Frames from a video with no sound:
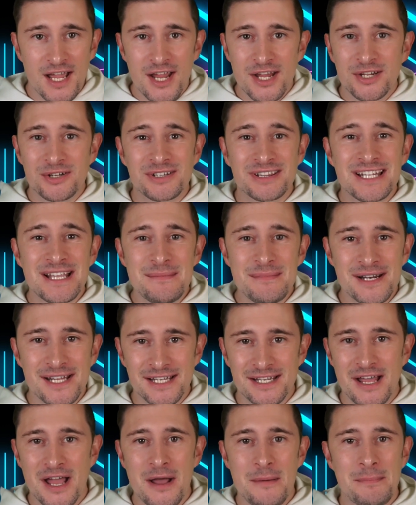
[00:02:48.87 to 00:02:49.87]
You're
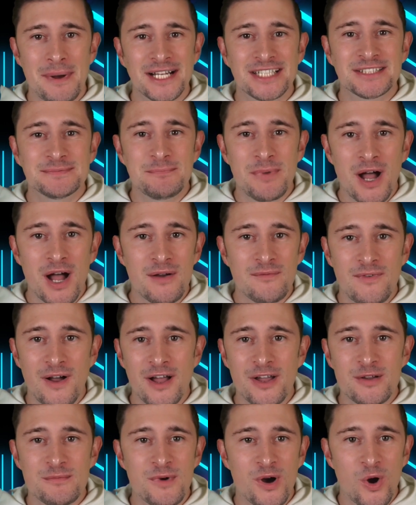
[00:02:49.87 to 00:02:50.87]
limited by spot
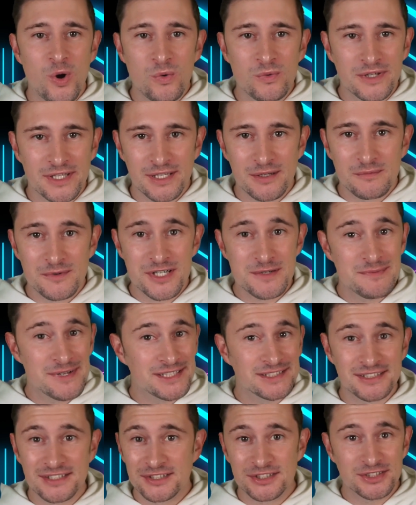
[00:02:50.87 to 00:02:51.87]
volume only, which
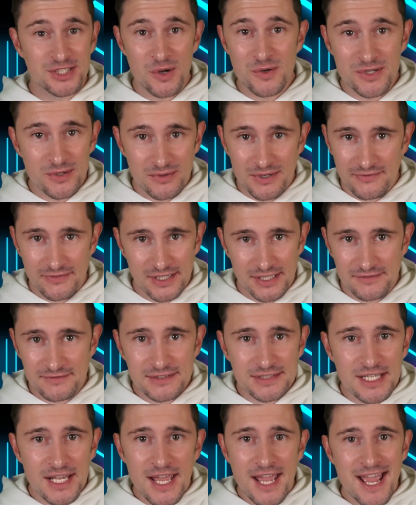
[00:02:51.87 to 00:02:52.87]
means there's no derivatives,